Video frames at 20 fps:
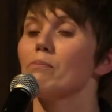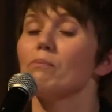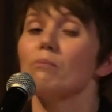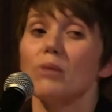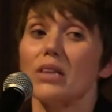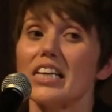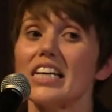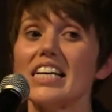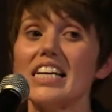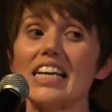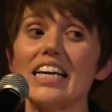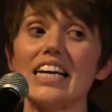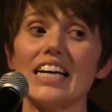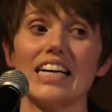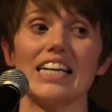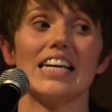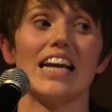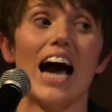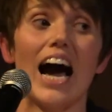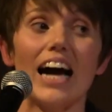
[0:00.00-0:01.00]

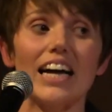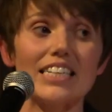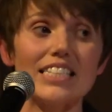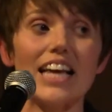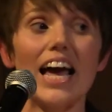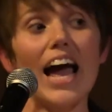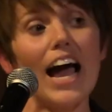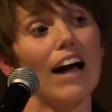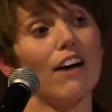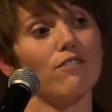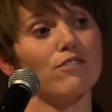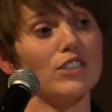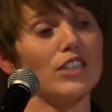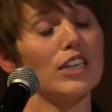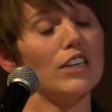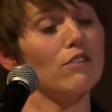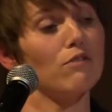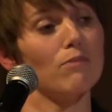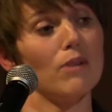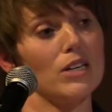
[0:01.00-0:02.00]
pleading not to have to
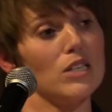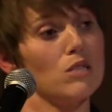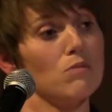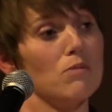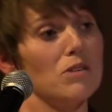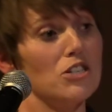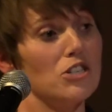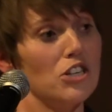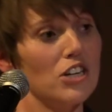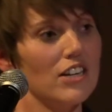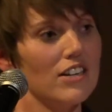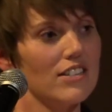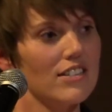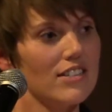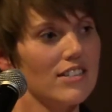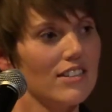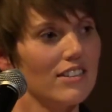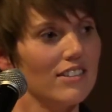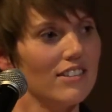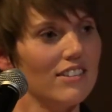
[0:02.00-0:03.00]
give my speeches,
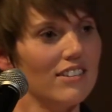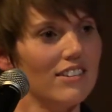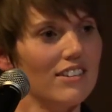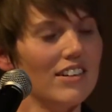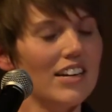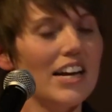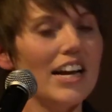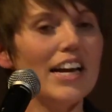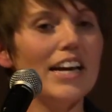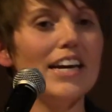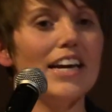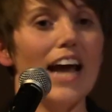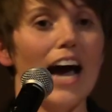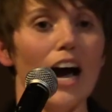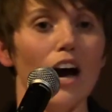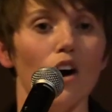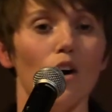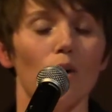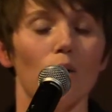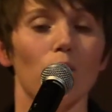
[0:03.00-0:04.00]

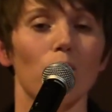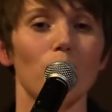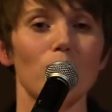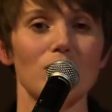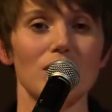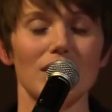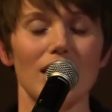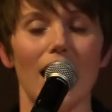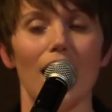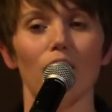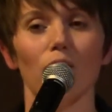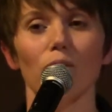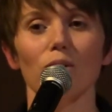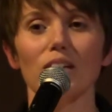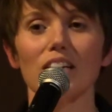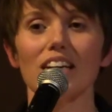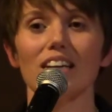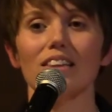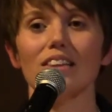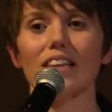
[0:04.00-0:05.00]
now was not
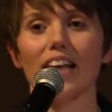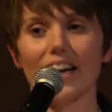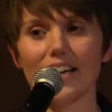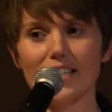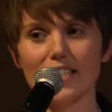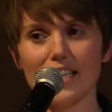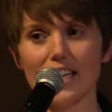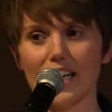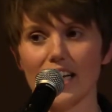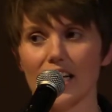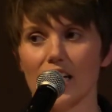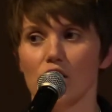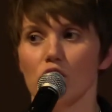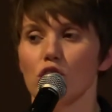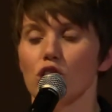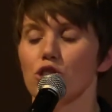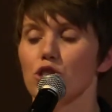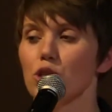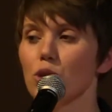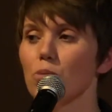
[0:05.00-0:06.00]
only electing
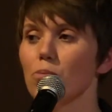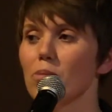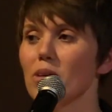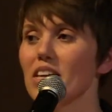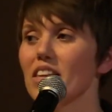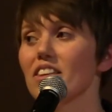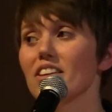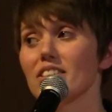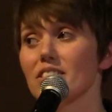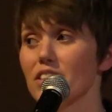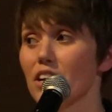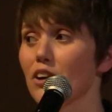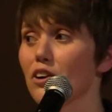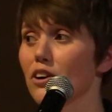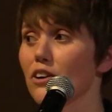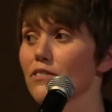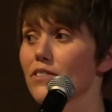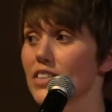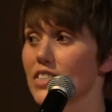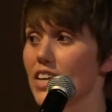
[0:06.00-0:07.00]
to be the
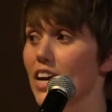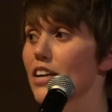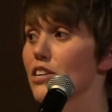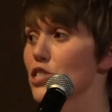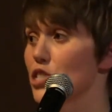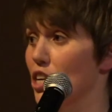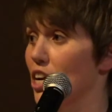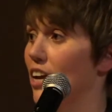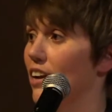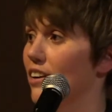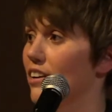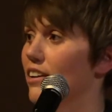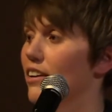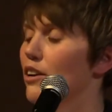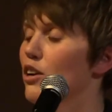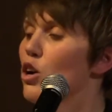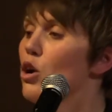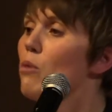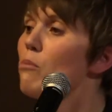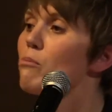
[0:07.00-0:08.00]
center of attention,
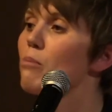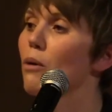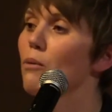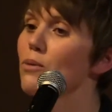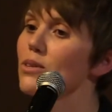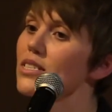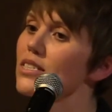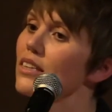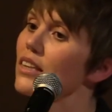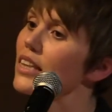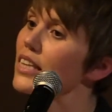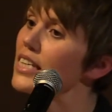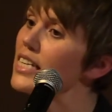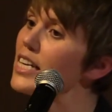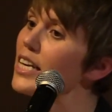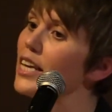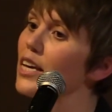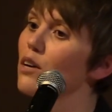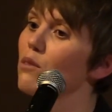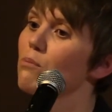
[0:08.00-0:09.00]
but was
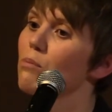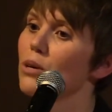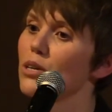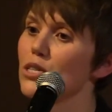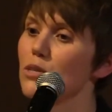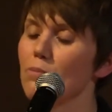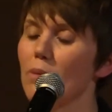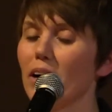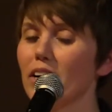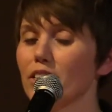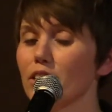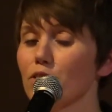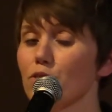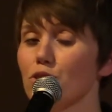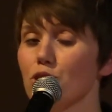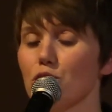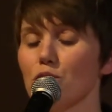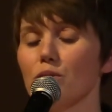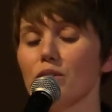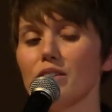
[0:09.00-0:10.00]
leading prospective
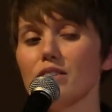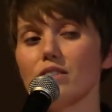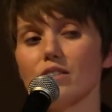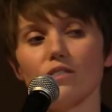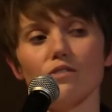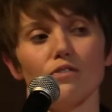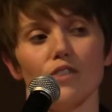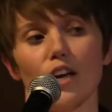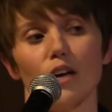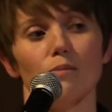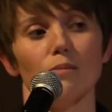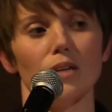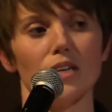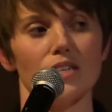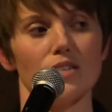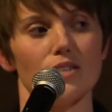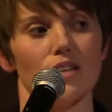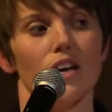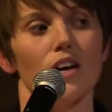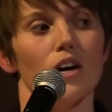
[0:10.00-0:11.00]
students and
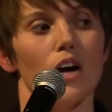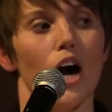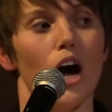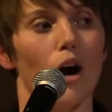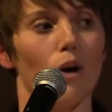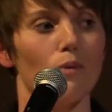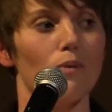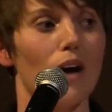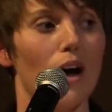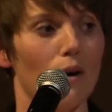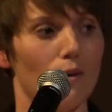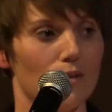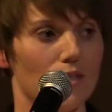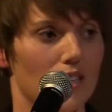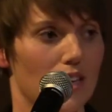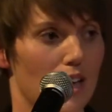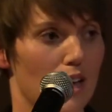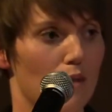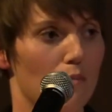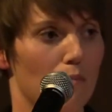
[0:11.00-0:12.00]
families around
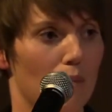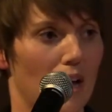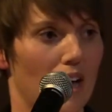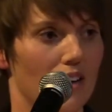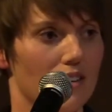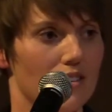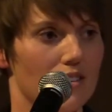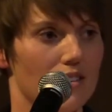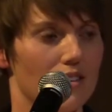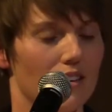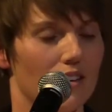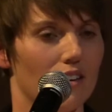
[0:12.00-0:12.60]
campus,